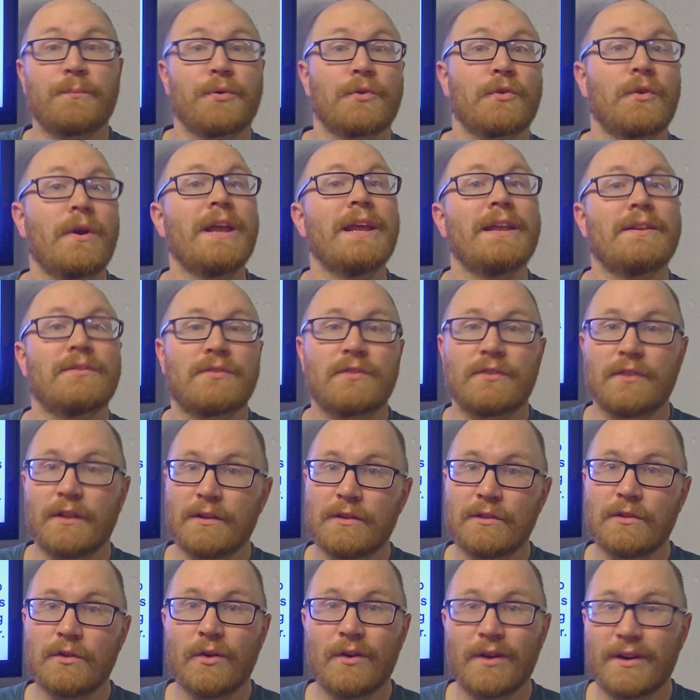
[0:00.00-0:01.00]
Praise the
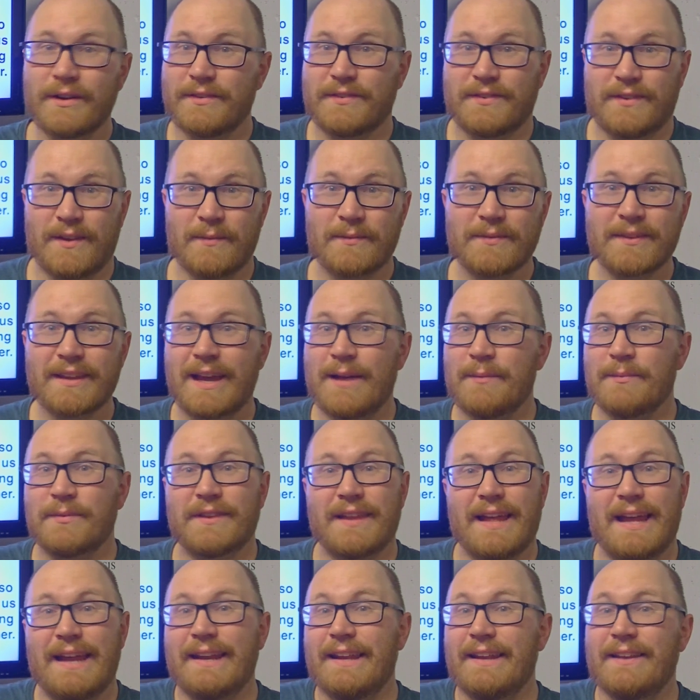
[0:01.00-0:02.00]
Lord. Sometimes
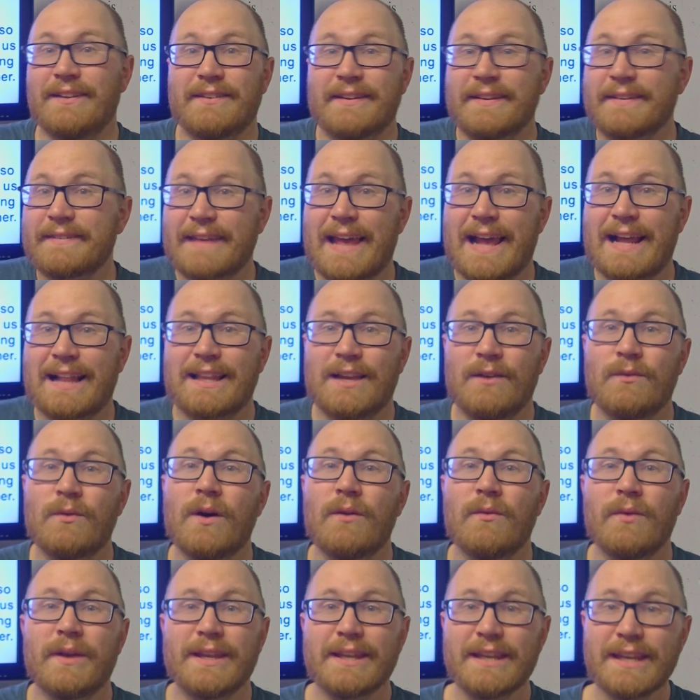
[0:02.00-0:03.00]
that is exactly
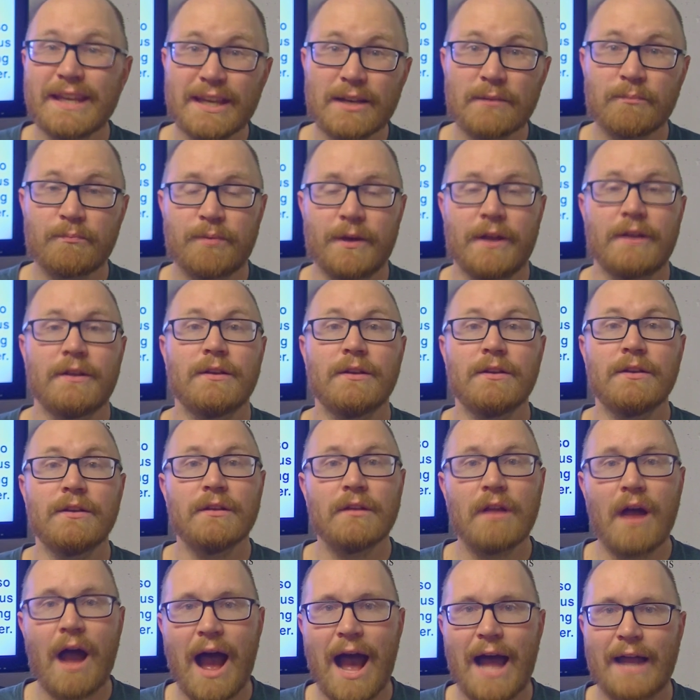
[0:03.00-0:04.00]
what we need, but
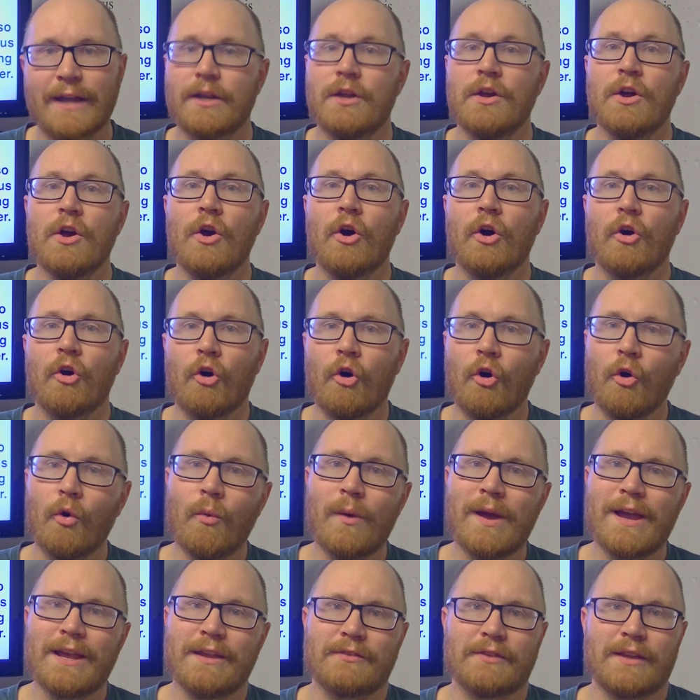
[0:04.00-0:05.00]
not
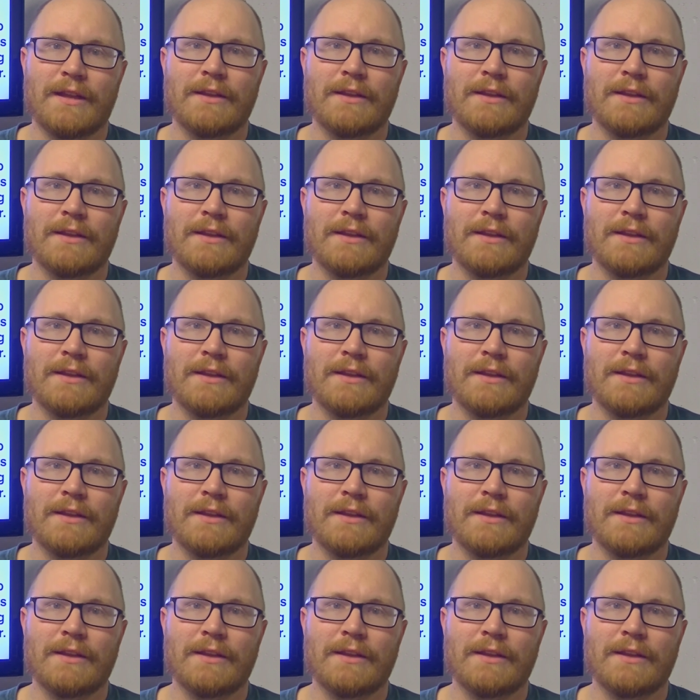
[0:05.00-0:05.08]
always.